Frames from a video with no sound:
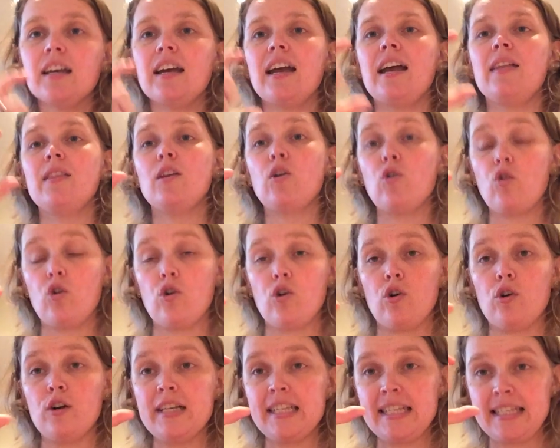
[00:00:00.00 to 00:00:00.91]
and
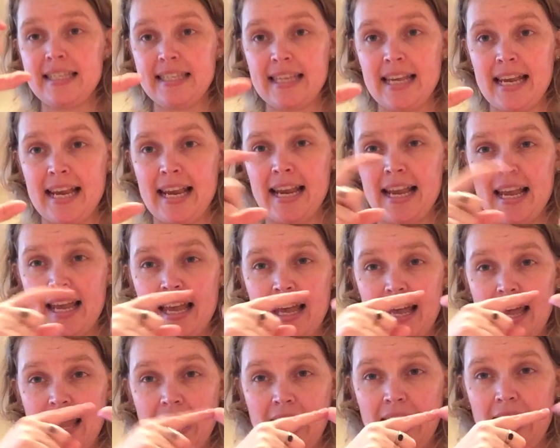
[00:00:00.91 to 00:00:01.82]
or C,
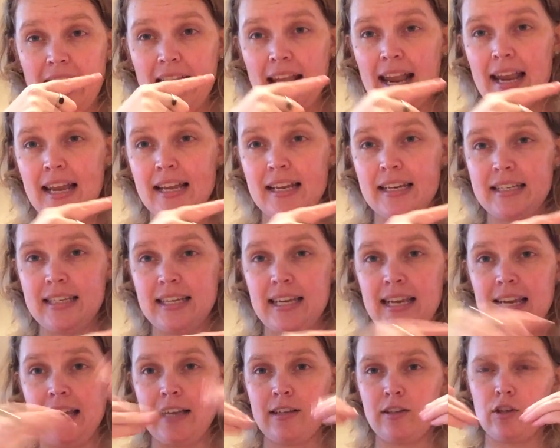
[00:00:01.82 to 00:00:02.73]
A,
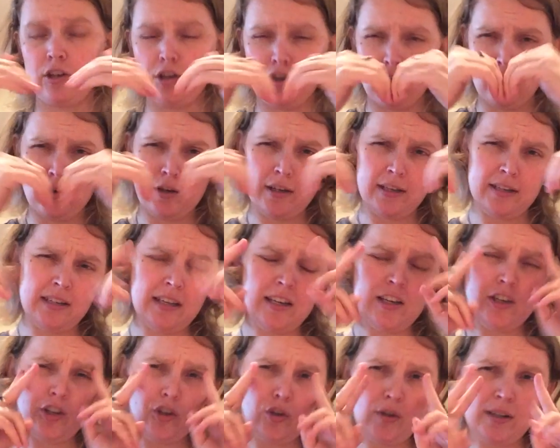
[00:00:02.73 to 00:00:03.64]
T. So you
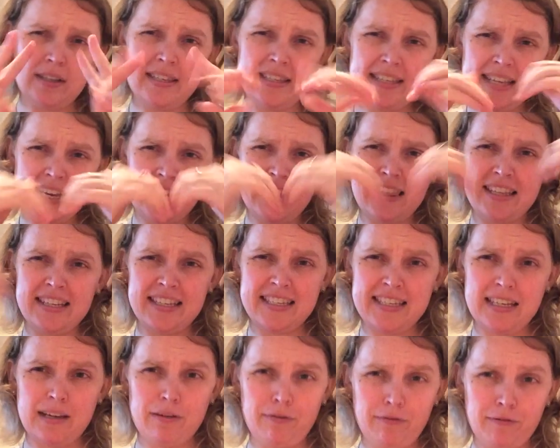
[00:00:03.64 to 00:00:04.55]
can see the
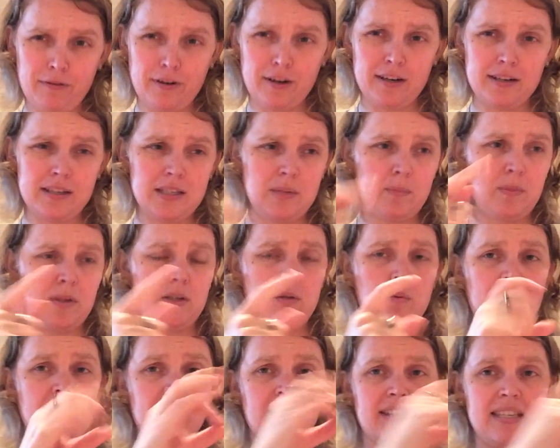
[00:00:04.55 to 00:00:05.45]
difference
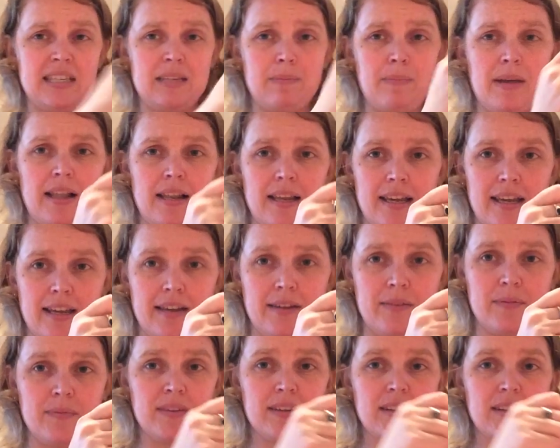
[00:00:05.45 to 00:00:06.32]
between the spelling.